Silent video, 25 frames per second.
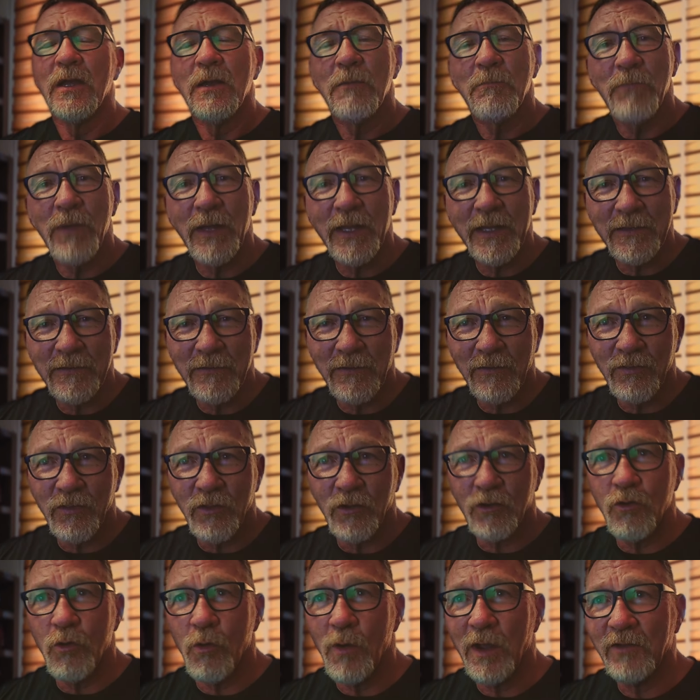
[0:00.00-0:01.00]
But the
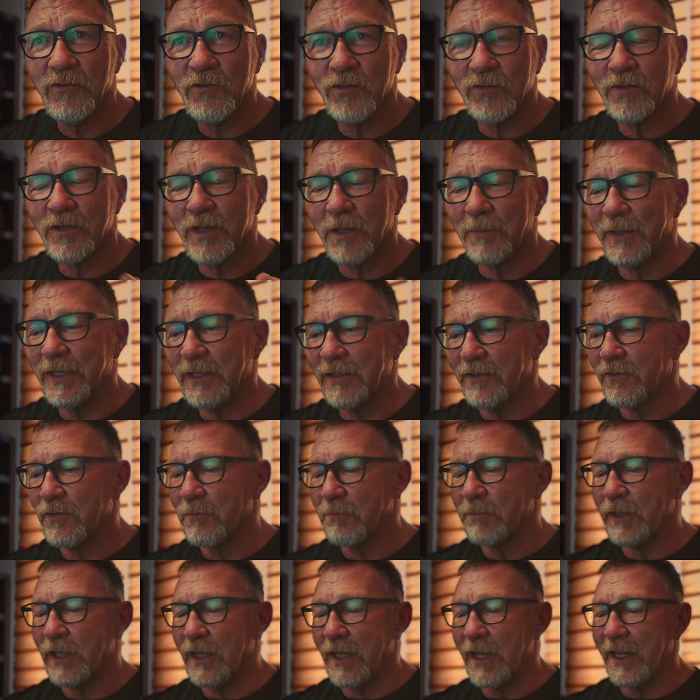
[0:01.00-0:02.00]
question coming into
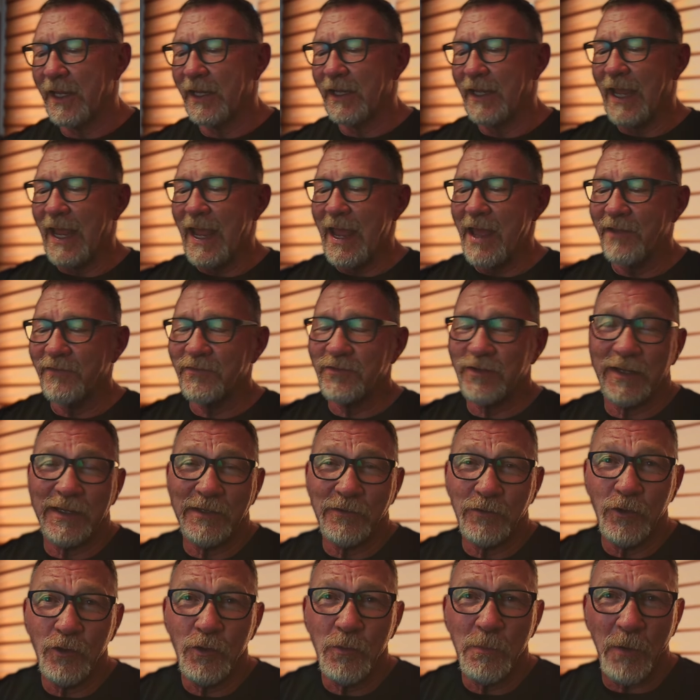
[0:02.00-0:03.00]
play, as a
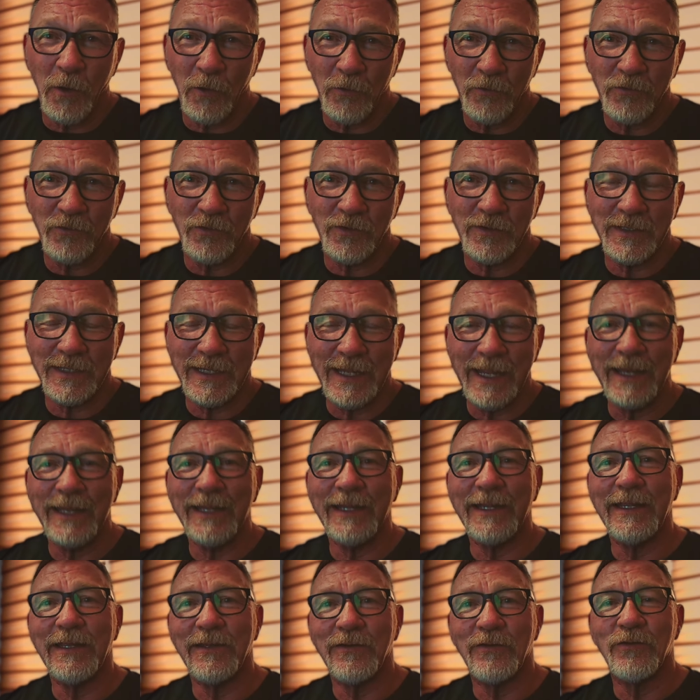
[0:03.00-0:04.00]
new person
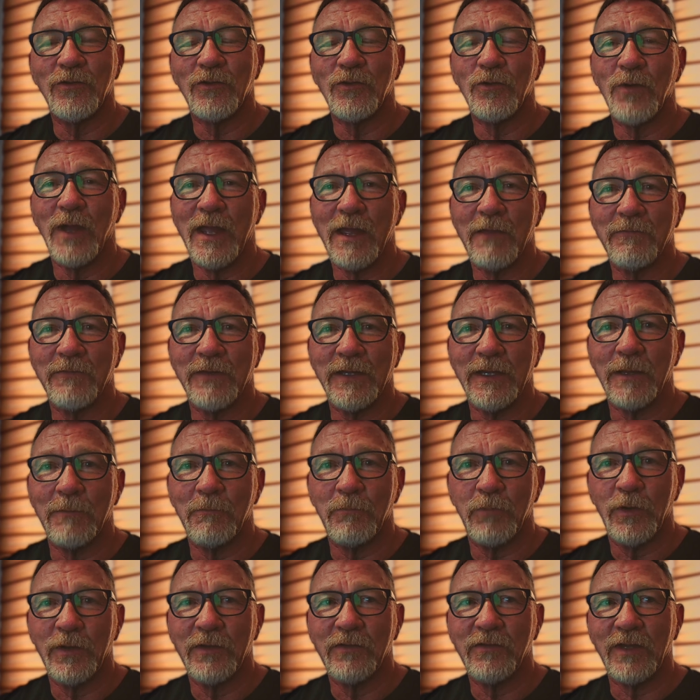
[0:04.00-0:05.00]
getting into FDM
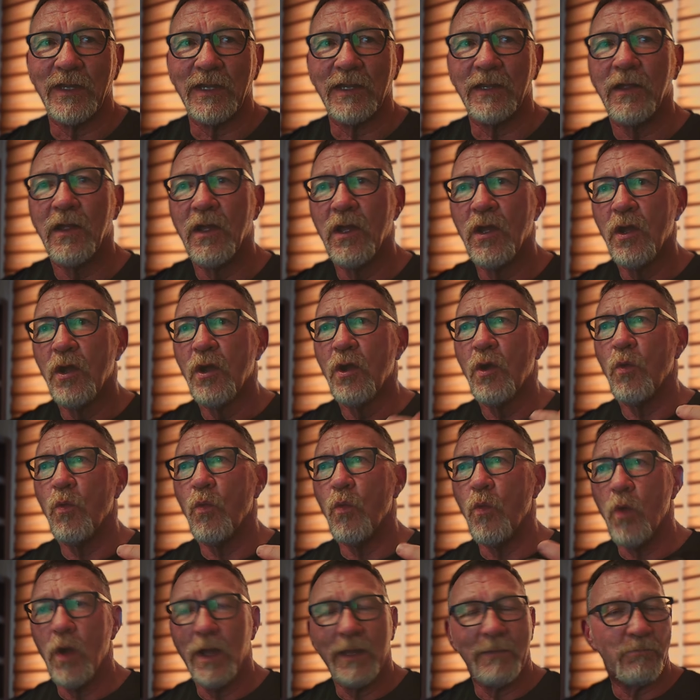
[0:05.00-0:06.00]
printing,
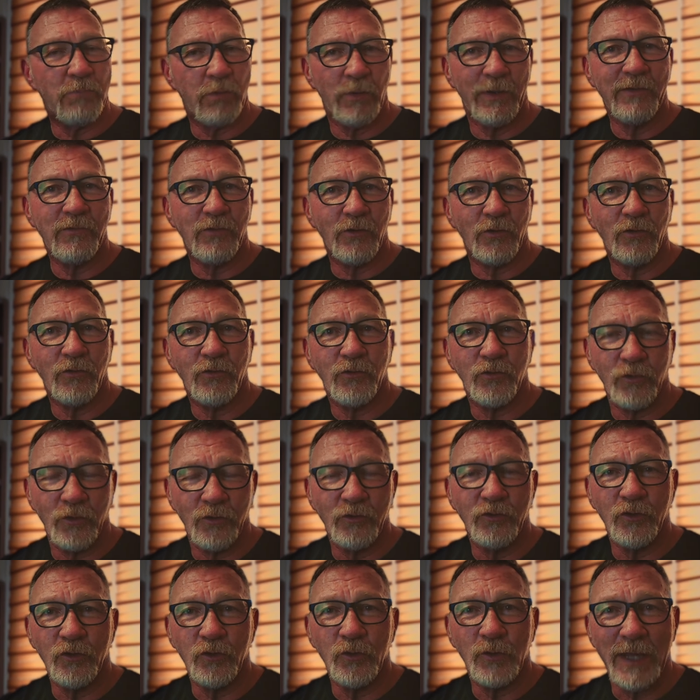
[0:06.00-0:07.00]
what printer
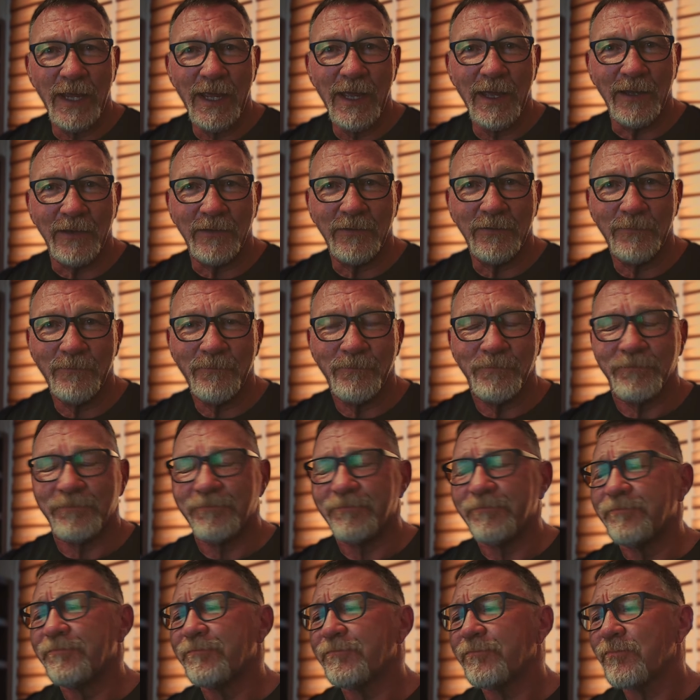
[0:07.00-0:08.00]
should you get?
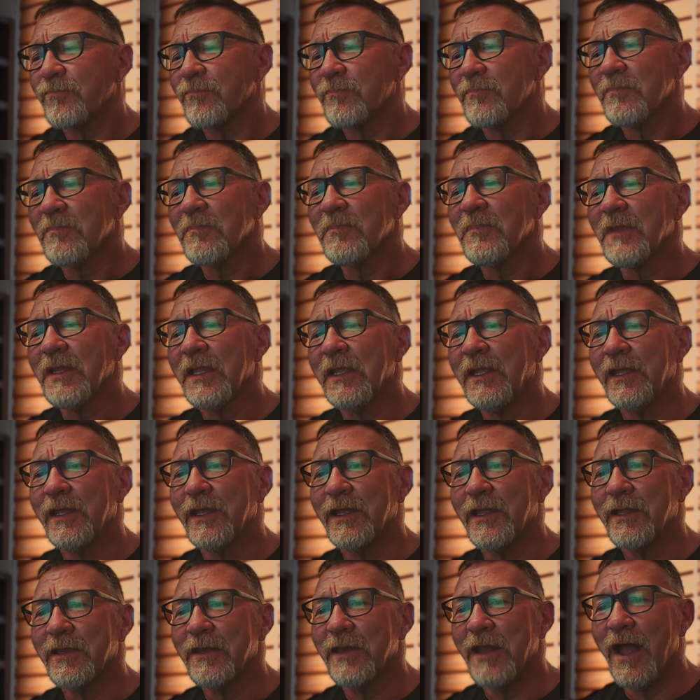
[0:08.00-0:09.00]

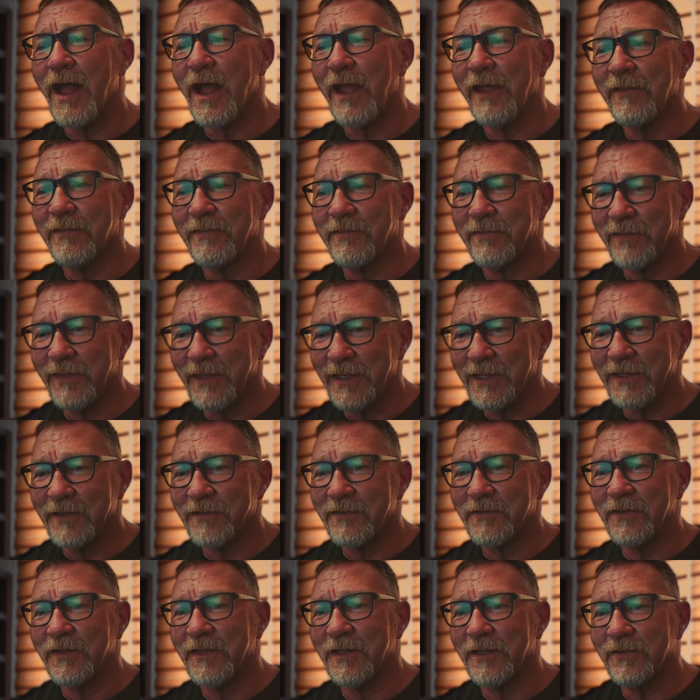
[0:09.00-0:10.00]
And I think
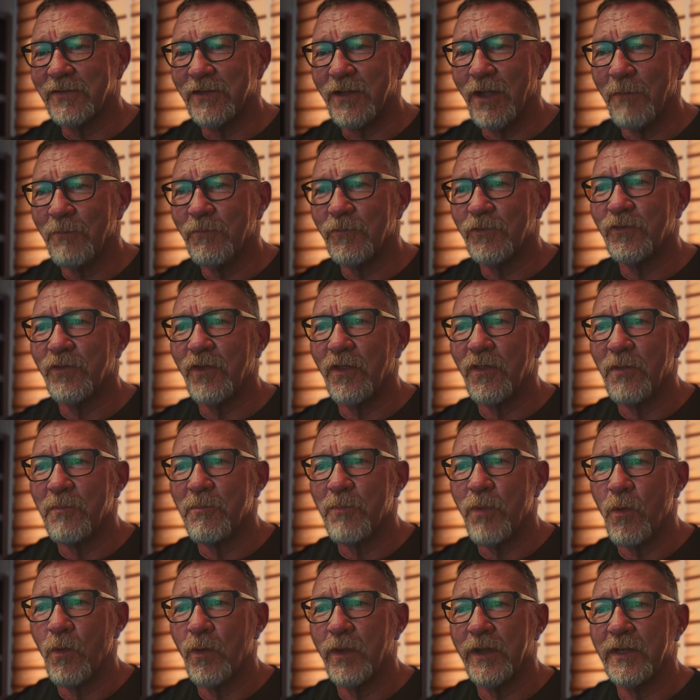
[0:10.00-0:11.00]
it comes to the
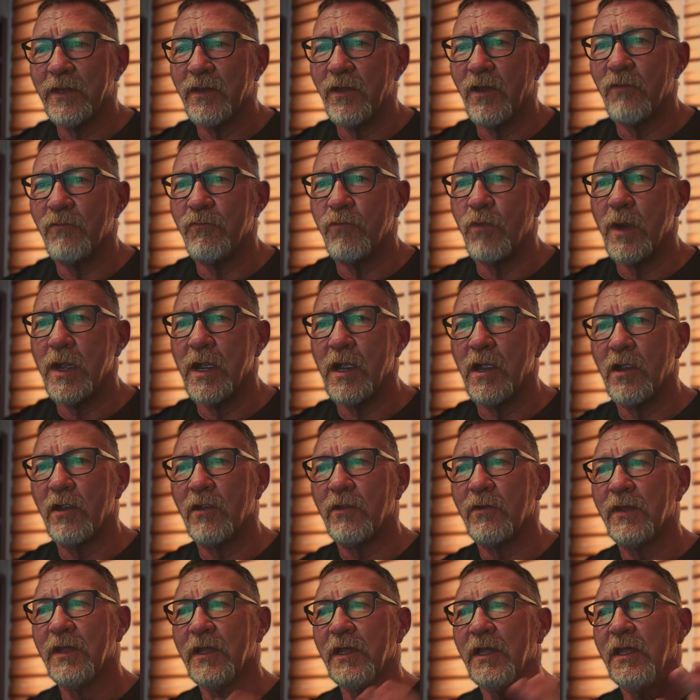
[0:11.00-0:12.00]
point of
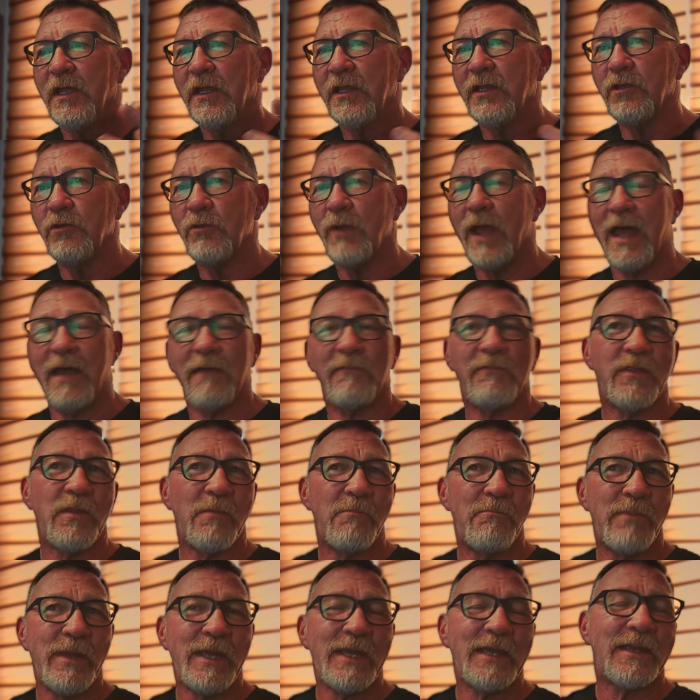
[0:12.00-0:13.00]
where you have the
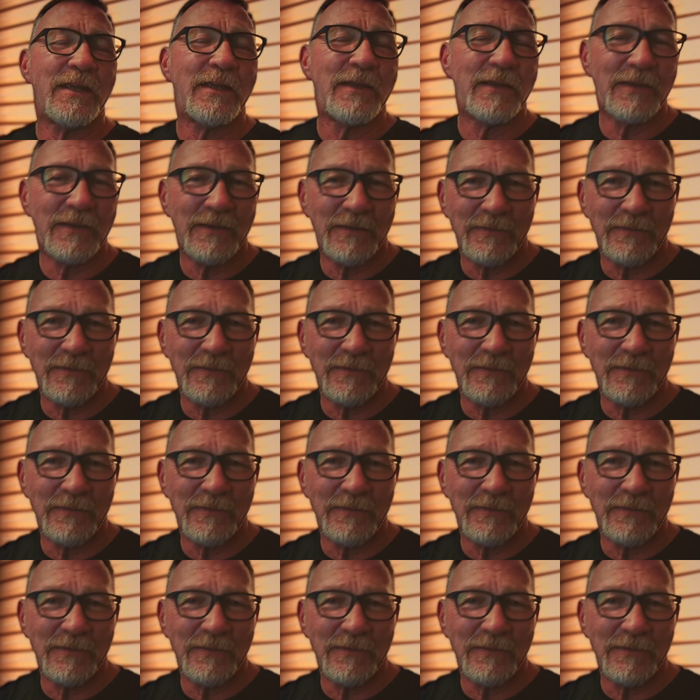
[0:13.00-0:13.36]
big,